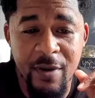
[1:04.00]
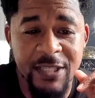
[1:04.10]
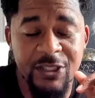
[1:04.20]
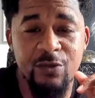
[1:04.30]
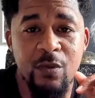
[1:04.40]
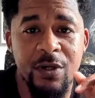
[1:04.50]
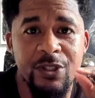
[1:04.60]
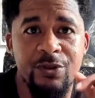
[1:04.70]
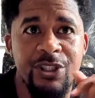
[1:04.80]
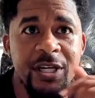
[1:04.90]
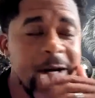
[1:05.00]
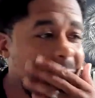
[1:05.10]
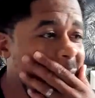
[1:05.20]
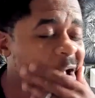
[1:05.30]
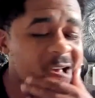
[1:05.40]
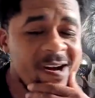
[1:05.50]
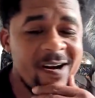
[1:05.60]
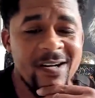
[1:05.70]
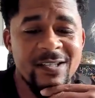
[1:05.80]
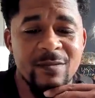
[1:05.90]
I just wanted to share
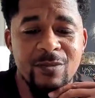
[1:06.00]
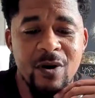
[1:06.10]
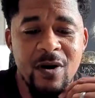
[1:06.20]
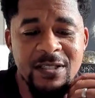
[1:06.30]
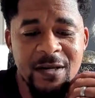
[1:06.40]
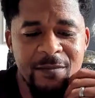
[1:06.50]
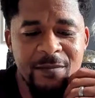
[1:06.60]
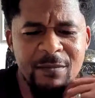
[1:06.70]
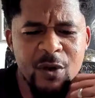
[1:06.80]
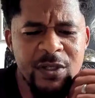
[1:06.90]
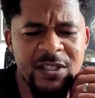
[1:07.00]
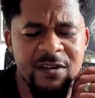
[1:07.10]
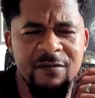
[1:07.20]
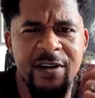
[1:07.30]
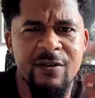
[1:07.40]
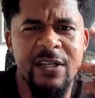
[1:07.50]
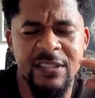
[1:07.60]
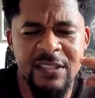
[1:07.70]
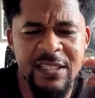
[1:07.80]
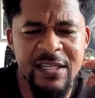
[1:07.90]
some thoughts. I'm noticing a very
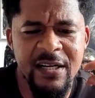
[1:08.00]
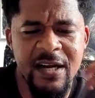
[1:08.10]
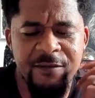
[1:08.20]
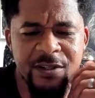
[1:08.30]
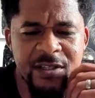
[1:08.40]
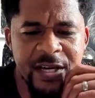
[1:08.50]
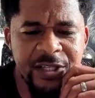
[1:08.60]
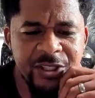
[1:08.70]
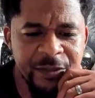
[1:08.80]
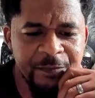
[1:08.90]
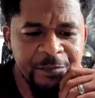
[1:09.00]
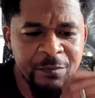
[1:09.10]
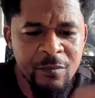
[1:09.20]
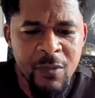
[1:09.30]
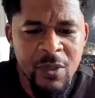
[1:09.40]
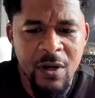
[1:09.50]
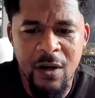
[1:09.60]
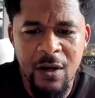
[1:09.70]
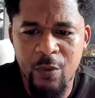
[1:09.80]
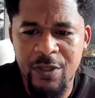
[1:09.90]
consistent conversation
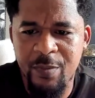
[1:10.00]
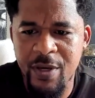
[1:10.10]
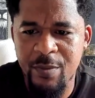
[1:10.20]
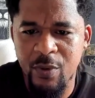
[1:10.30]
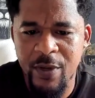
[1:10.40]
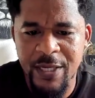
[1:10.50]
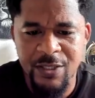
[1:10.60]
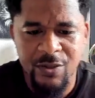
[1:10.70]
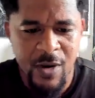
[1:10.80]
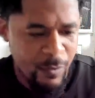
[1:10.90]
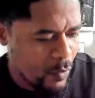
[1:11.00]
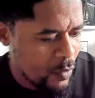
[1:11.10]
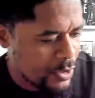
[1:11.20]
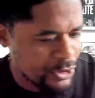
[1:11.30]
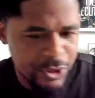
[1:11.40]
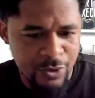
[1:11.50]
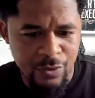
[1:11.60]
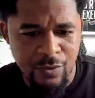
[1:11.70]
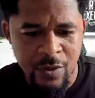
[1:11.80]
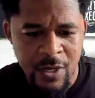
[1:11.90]
with people. And so I want
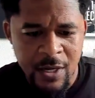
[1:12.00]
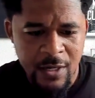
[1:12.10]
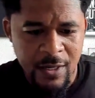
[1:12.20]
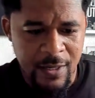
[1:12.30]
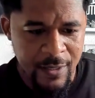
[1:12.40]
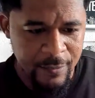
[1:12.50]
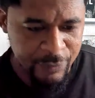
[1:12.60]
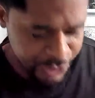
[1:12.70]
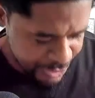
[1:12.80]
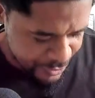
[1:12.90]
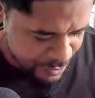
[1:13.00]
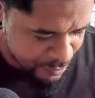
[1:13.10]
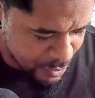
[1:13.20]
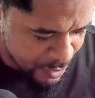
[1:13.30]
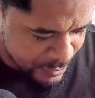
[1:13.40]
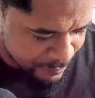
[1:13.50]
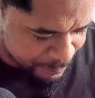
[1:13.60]
to just share some thoughts